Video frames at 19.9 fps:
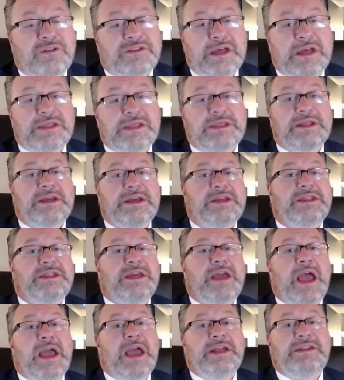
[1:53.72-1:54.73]
suddenly
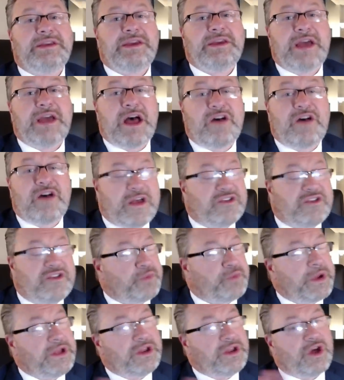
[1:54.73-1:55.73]
the ATF, as
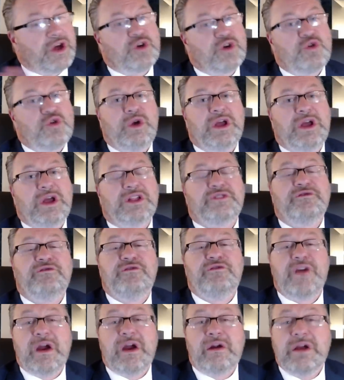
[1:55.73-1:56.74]
we know, who gets
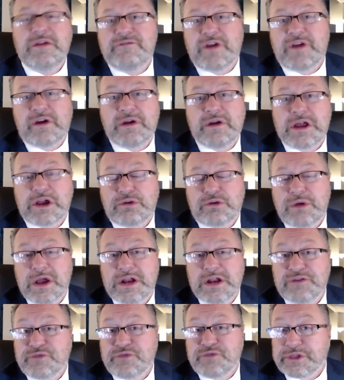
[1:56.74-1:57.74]
very, very
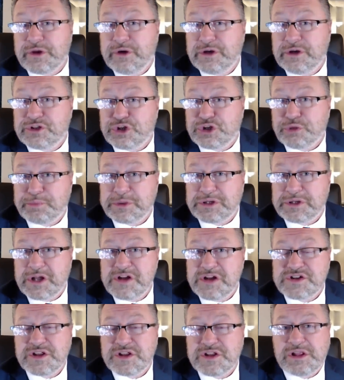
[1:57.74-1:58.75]
creative with their
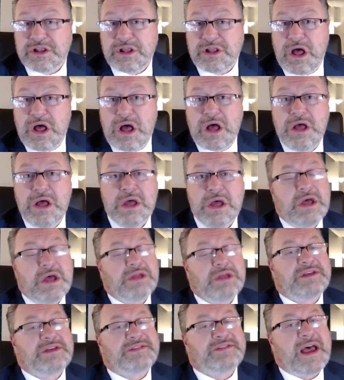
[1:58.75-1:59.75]
interpretation of the law,
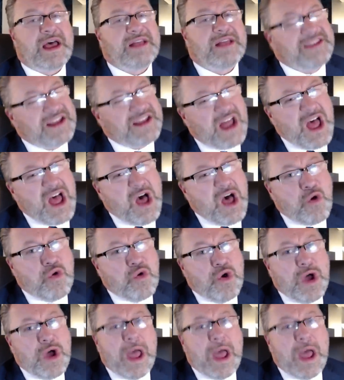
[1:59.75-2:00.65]
decides, you know,